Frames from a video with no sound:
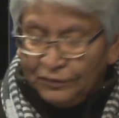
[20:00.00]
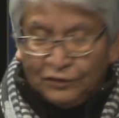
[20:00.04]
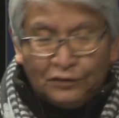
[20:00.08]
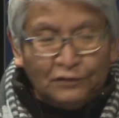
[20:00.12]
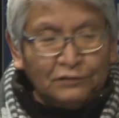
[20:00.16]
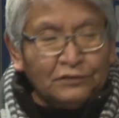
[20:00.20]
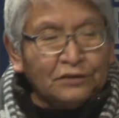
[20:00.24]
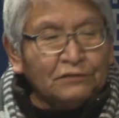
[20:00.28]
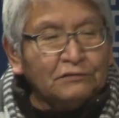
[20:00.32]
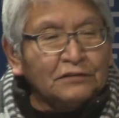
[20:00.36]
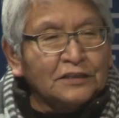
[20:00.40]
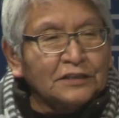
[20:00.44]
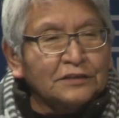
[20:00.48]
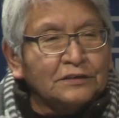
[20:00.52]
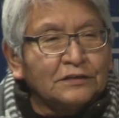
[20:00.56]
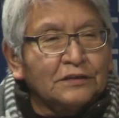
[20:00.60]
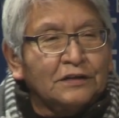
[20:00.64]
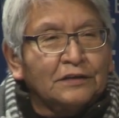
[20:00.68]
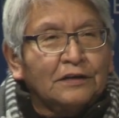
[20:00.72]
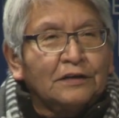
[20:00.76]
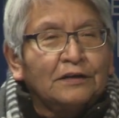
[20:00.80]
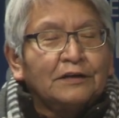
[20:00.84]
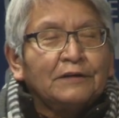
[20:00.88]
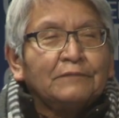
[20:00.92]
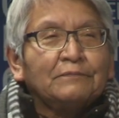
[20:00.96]
though there was
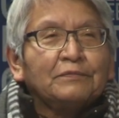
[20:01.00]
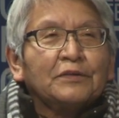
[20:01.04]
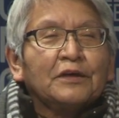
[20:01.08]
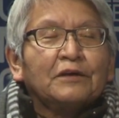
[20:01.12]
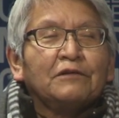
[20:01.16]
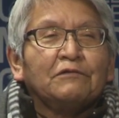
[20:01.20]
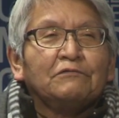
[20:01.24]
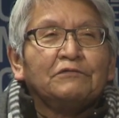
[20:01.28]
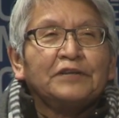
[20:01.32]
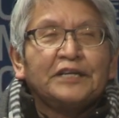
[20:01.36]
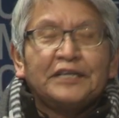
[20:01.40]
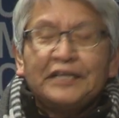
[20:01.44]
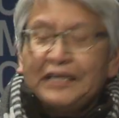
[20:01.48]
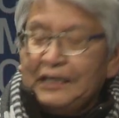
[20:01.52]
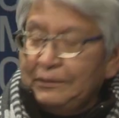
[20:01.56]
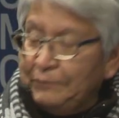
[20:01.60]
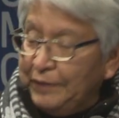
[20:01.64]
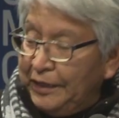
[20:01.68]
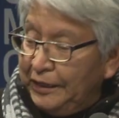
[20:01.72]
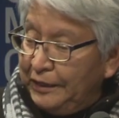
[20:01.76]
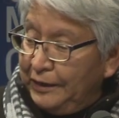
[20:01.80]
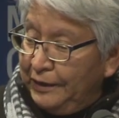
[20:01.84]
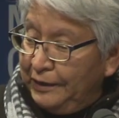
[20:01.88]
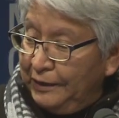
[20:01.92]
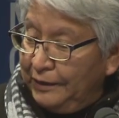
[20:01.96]
a
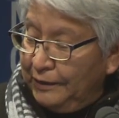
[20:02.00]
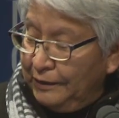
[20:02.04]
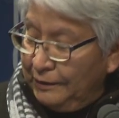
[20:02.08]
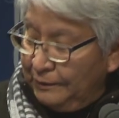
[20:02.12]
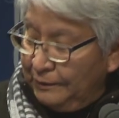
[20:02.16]
redeeming